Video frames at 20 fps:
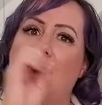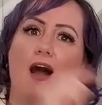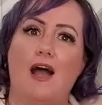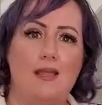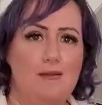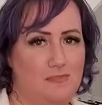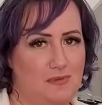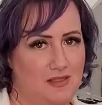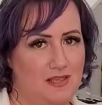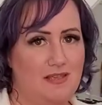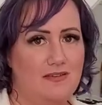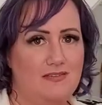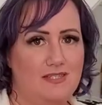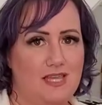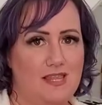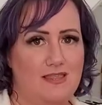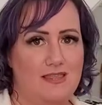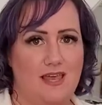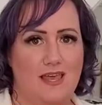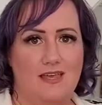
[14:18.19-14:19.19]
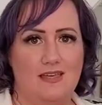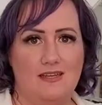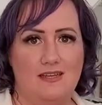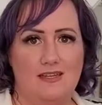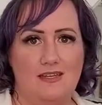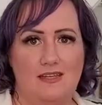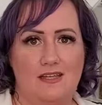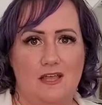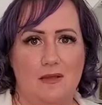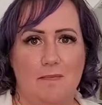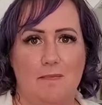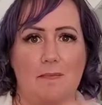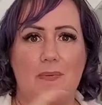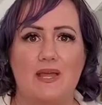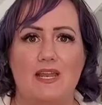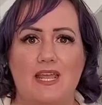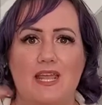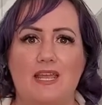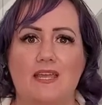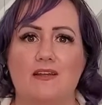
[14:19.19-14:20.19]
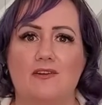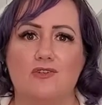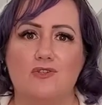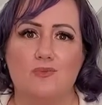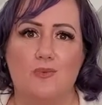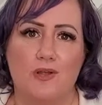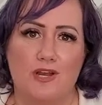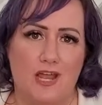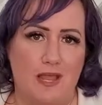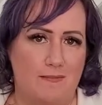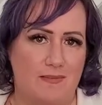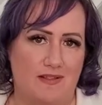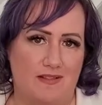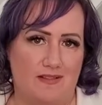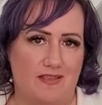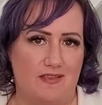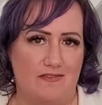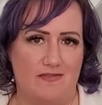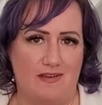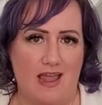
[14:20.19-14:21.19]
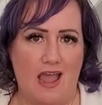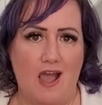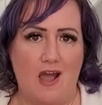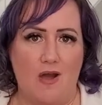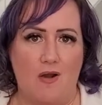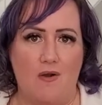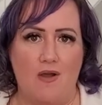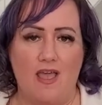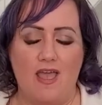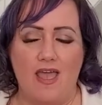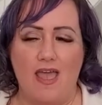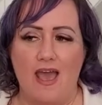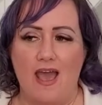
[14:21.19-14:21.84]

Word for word: I believed it then, but here's what I believe now.